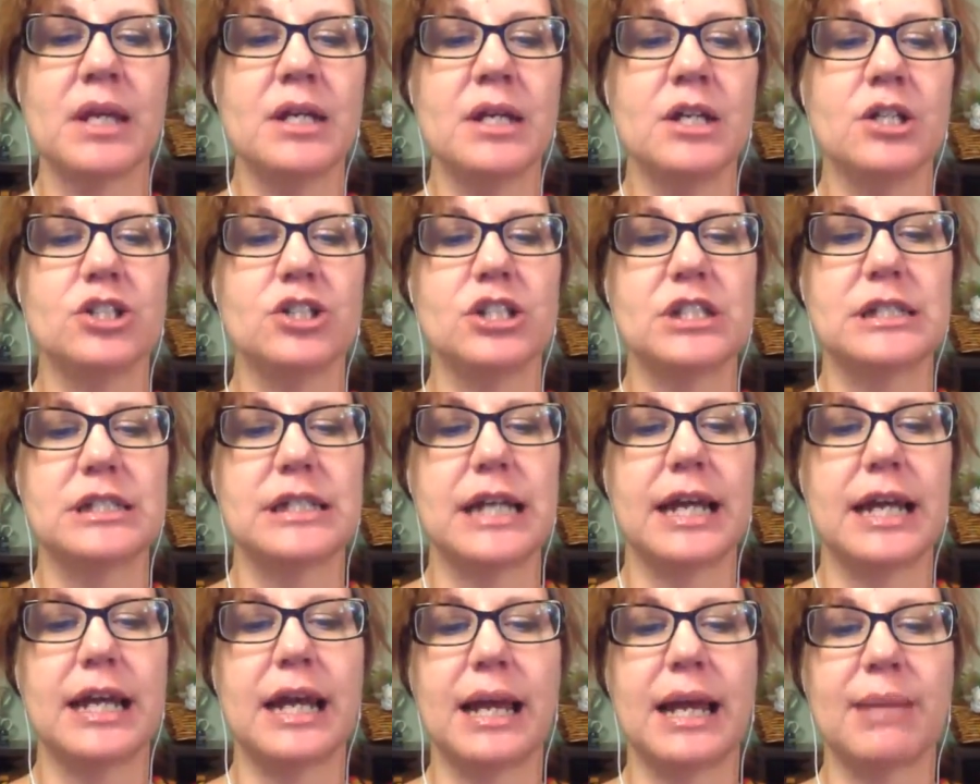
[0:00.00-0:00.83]
She
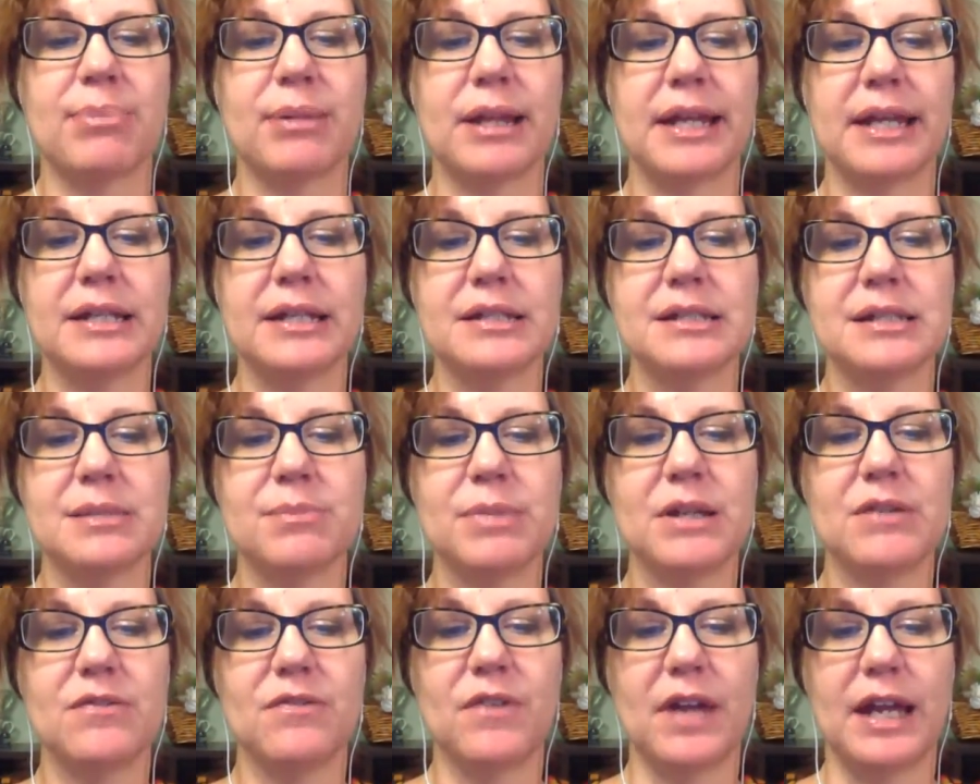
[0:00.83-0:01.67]
said, I plan to
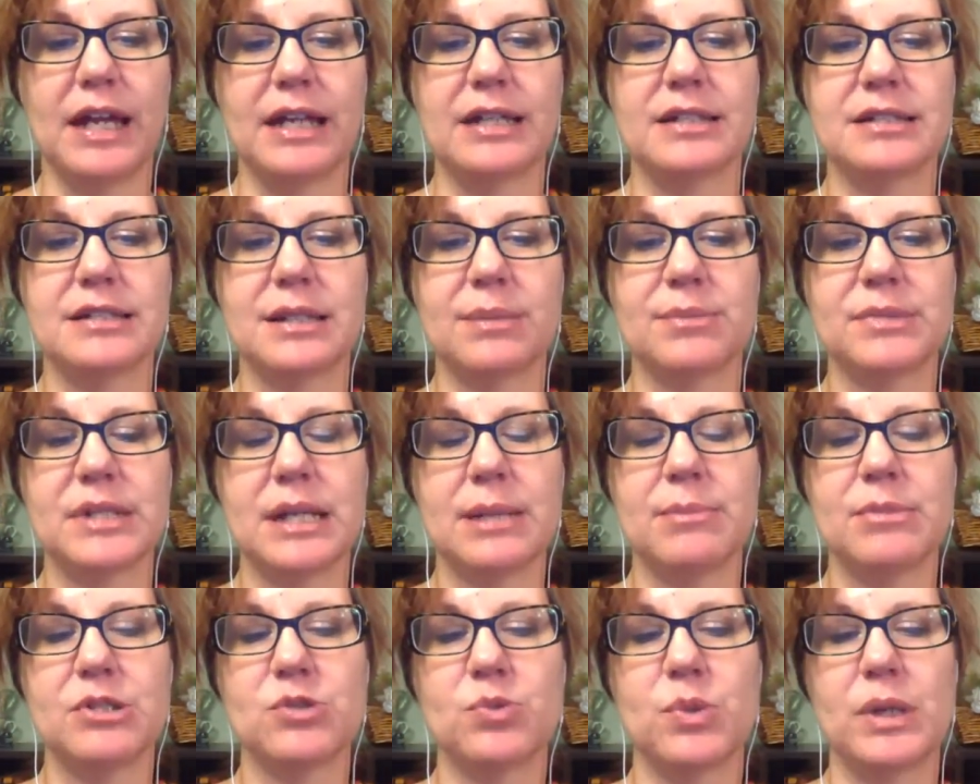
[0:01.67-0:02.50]
be vague sometime
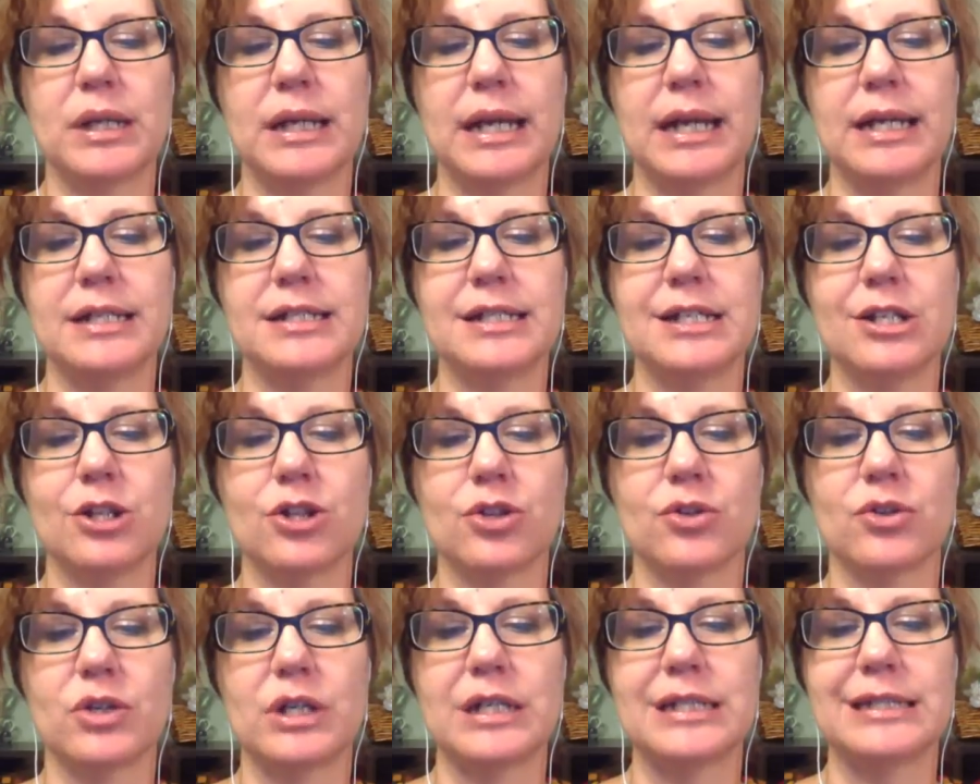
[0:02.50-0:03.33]
between
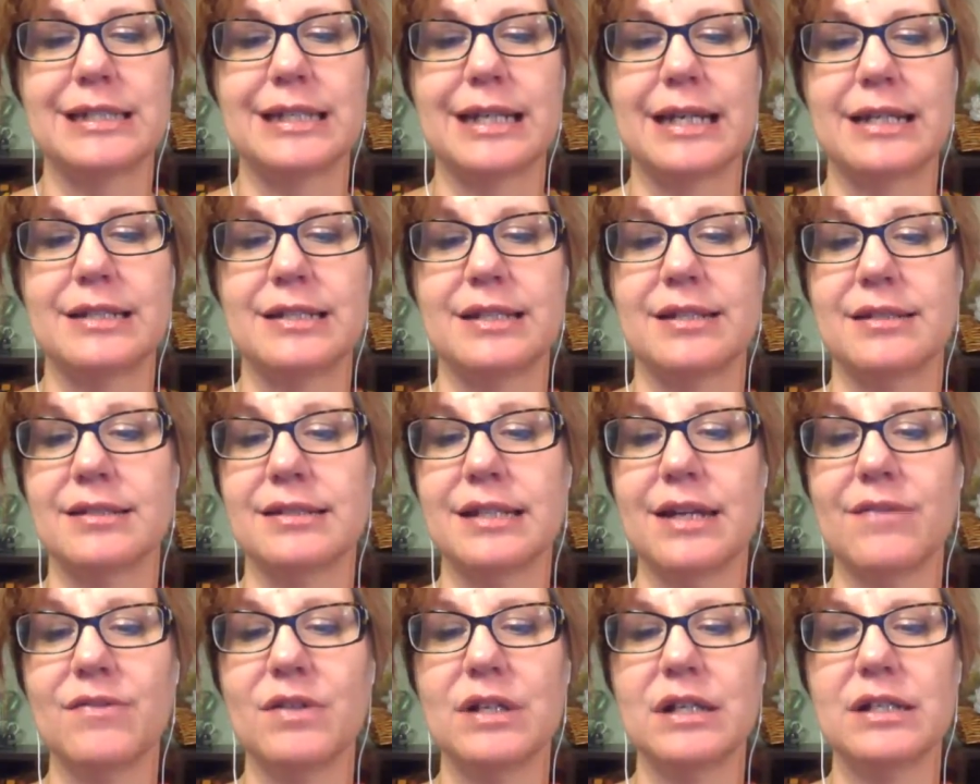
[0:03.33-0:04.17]
1830s and
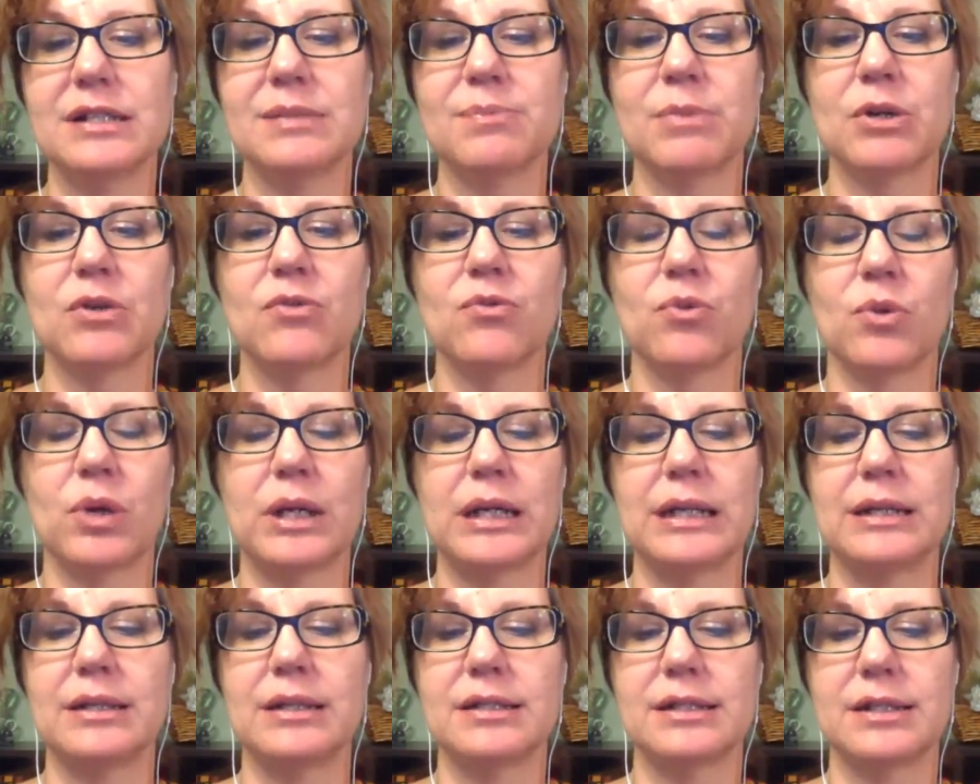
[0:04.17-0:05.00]
1870s, but
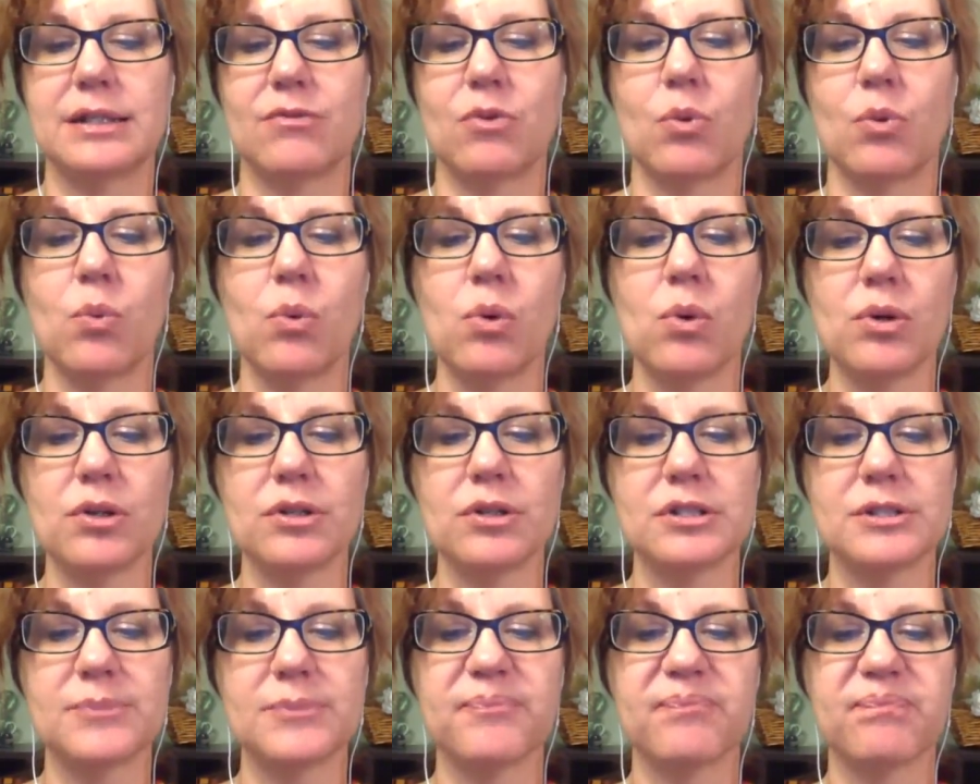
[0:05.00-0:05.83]
avoiding the Civil
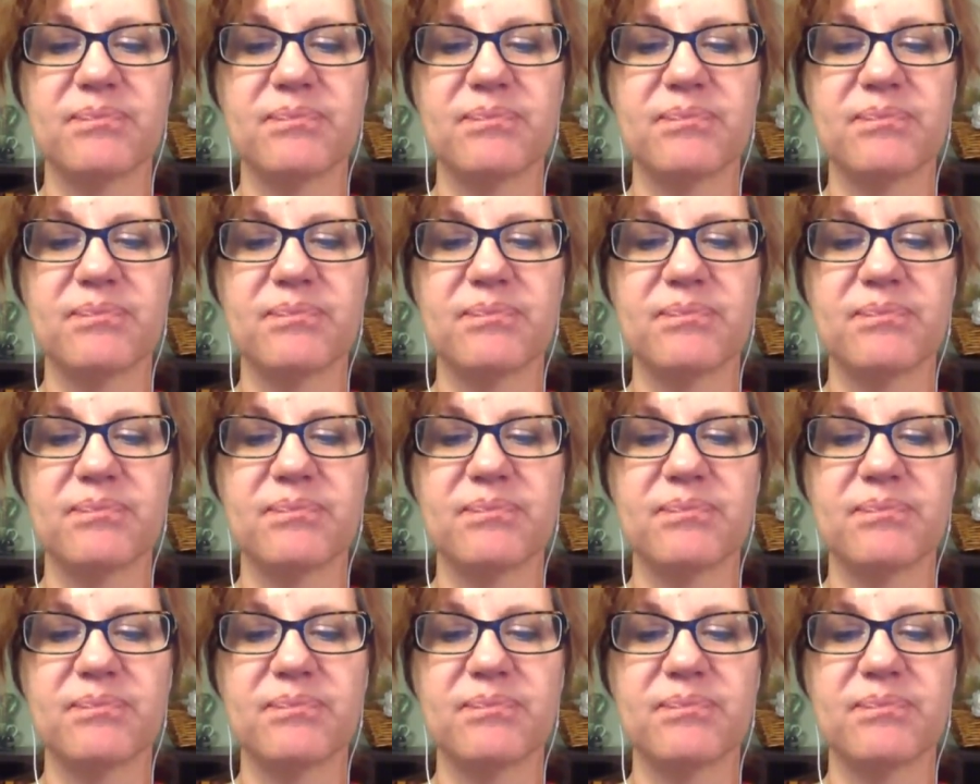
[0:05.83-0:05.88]
Wars,